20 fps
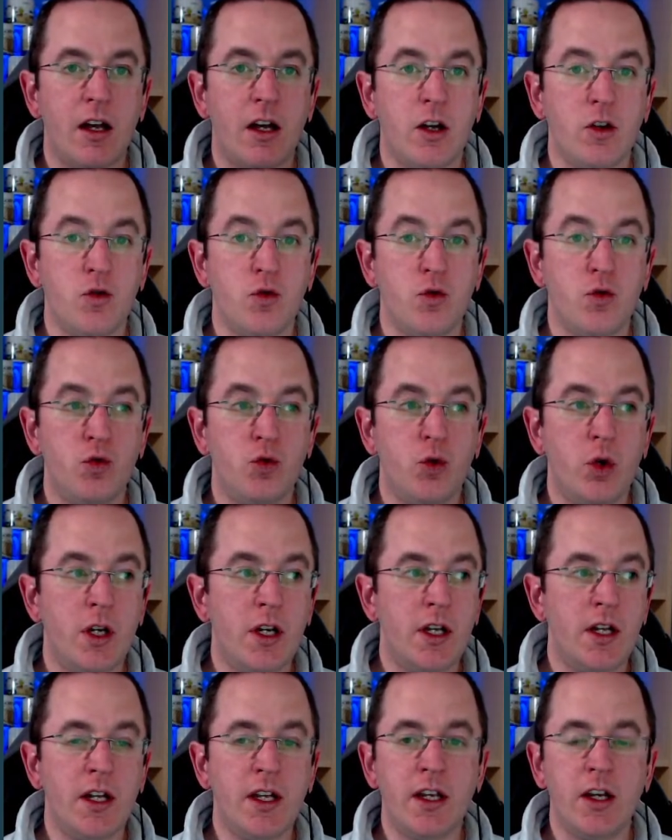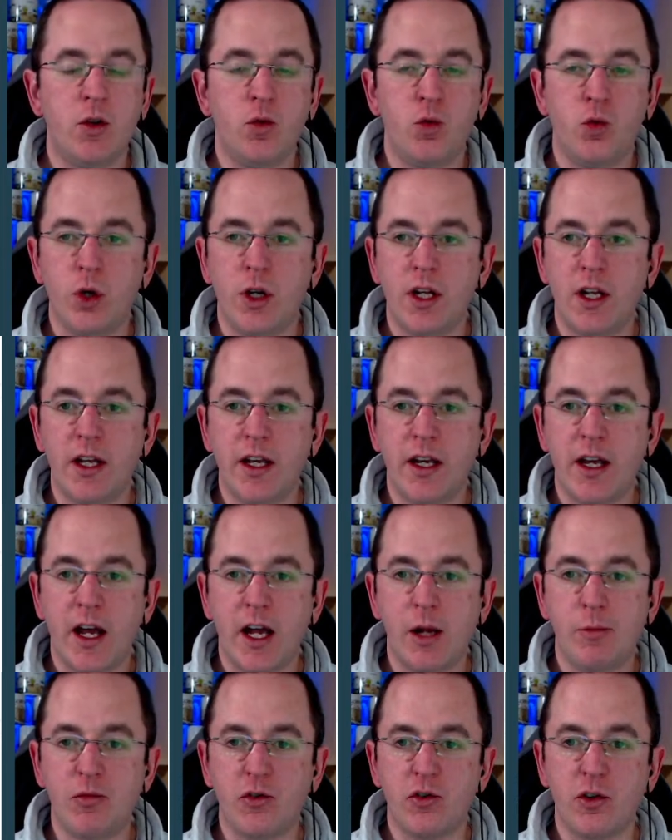really, really
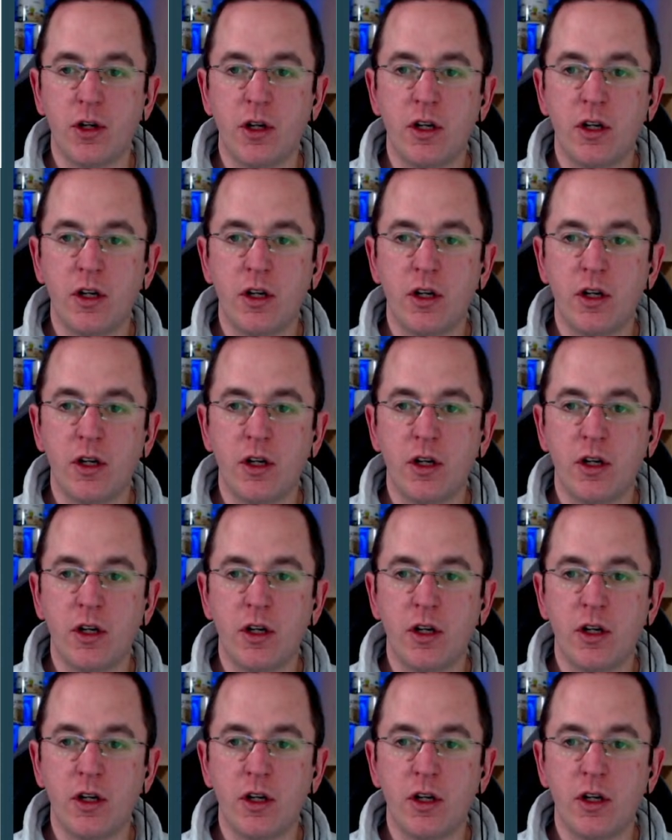helpful.